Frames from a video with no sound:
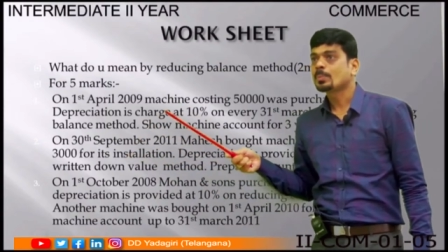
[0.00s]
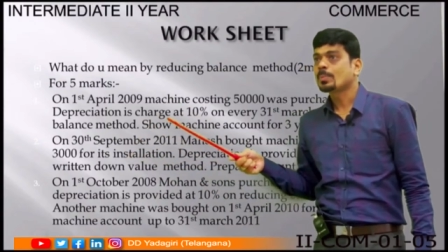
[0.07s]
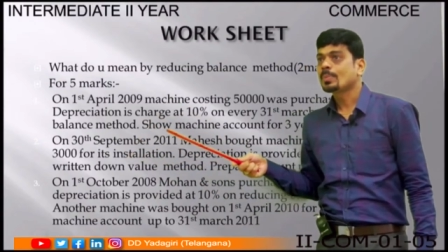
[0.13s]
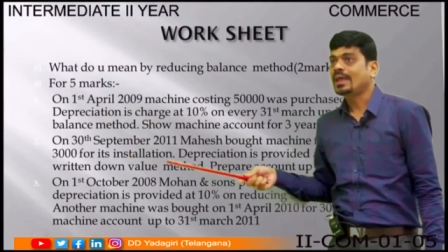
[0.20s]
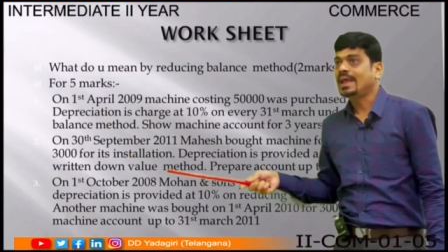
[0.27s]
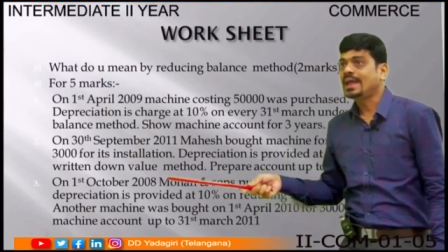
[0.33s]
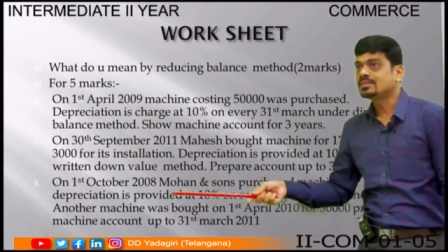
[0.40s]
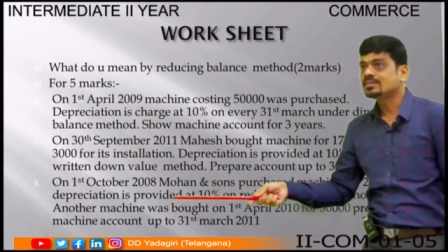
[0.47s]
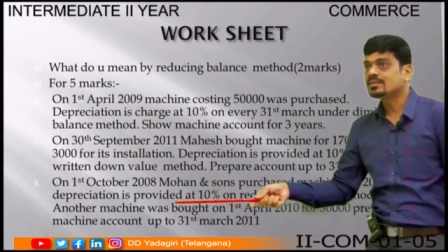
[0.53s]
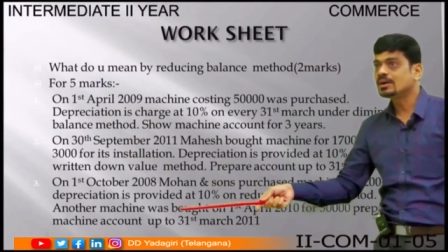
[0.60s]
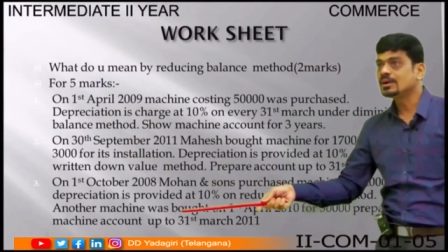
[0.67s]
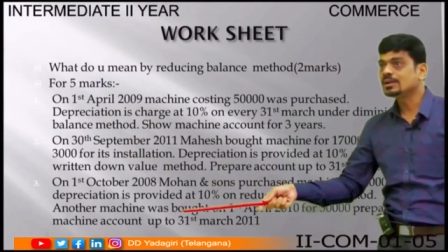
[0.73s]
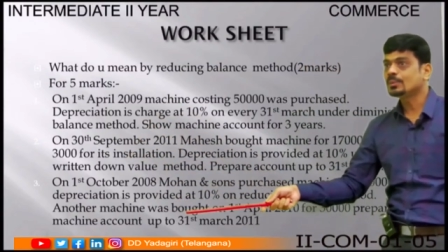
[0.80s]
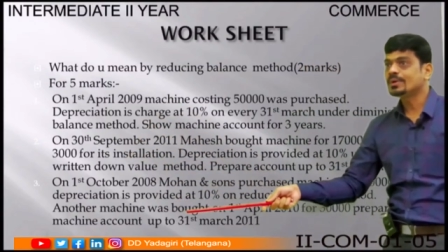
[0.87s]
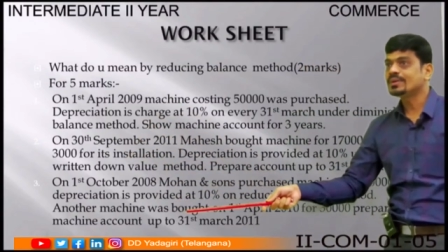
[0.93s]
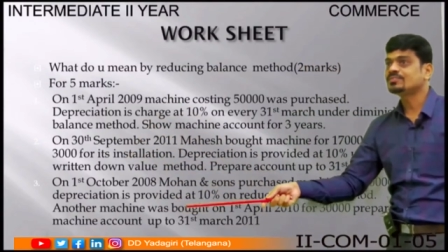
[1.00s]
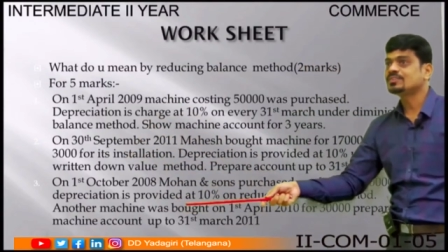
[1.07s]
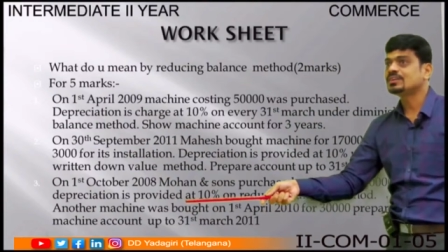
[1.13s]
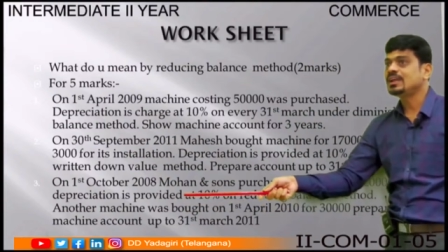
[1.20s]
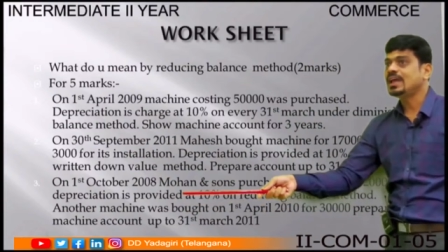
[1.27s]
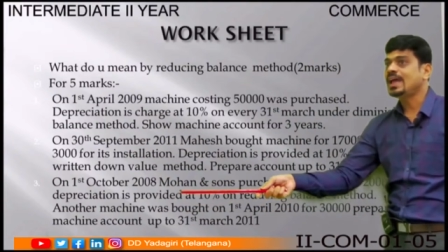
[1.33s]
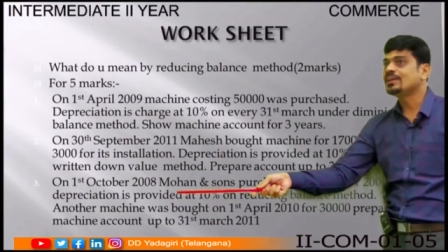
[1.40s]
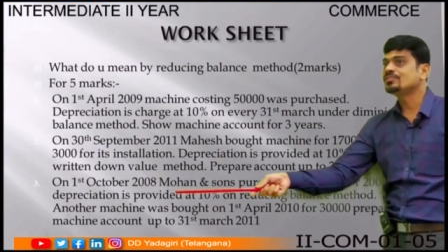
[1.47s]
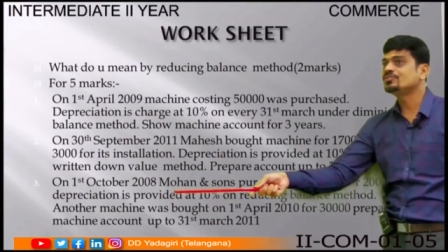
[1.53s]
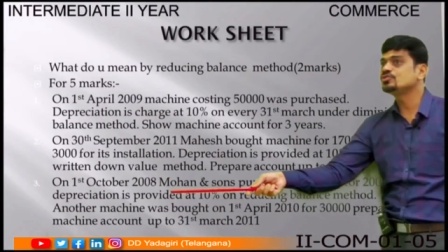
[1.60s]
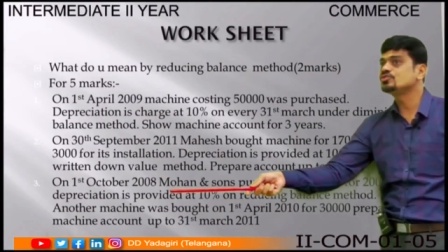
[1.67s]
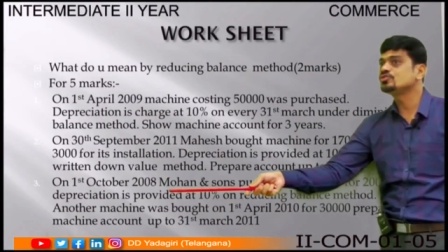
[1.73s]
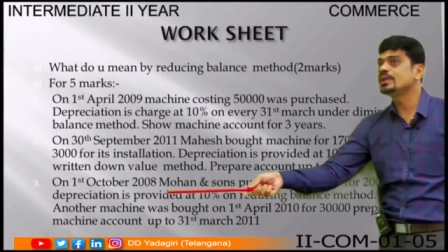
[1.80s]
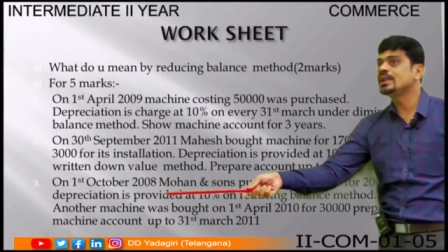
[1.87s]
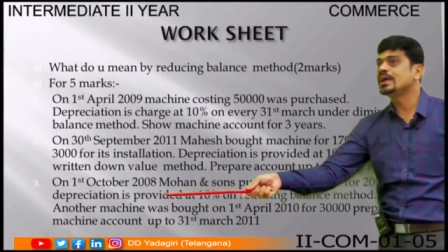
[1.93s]
And third question as
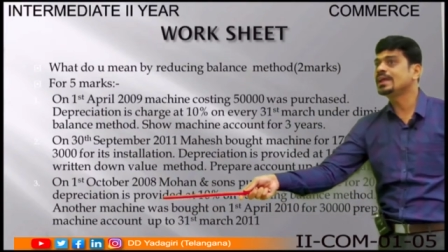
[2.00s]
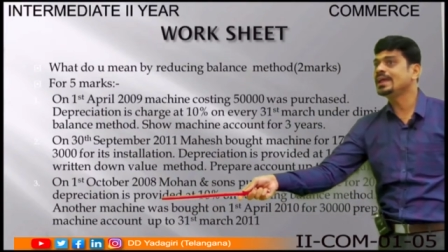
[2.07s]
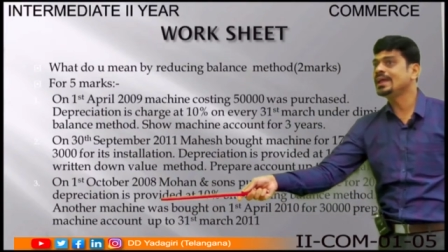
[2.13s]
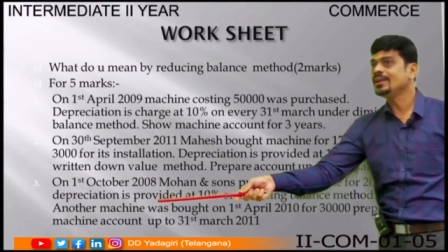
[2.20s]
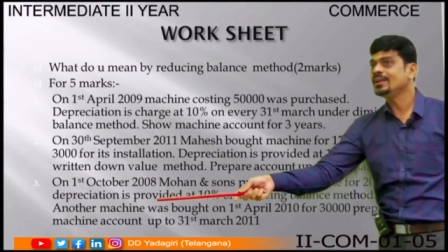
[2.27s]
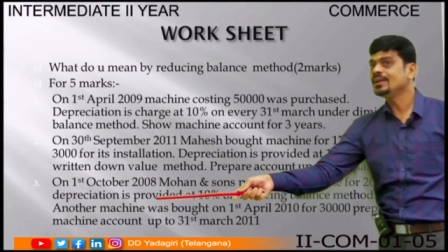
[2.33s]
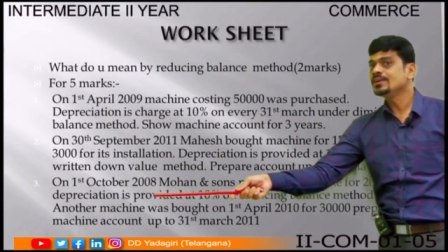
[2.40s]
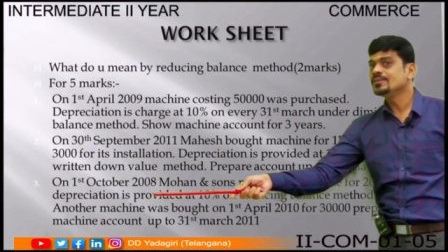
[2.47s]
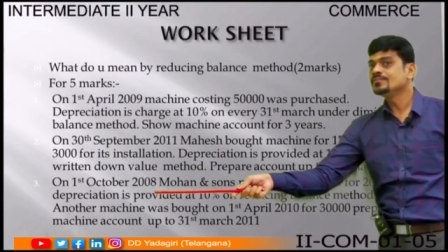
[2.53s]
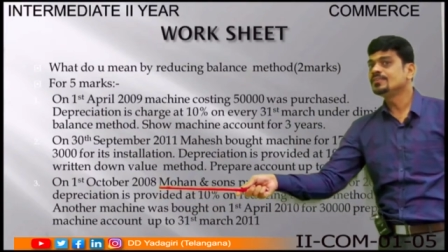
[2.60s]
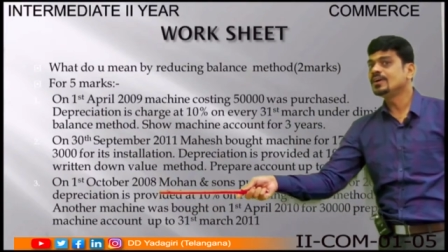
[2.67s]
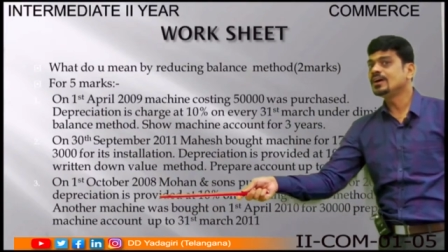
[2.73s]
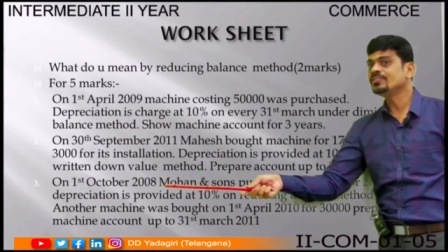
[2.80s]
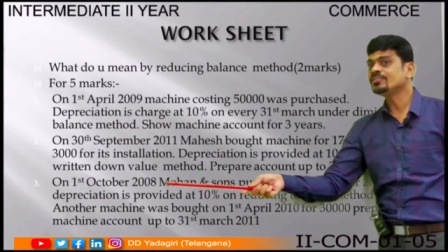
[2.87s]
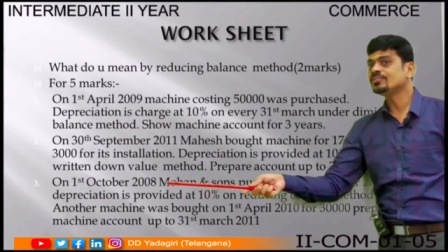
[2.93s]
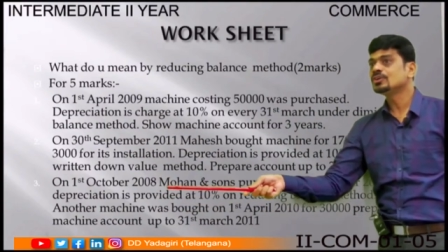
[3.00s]
usual again first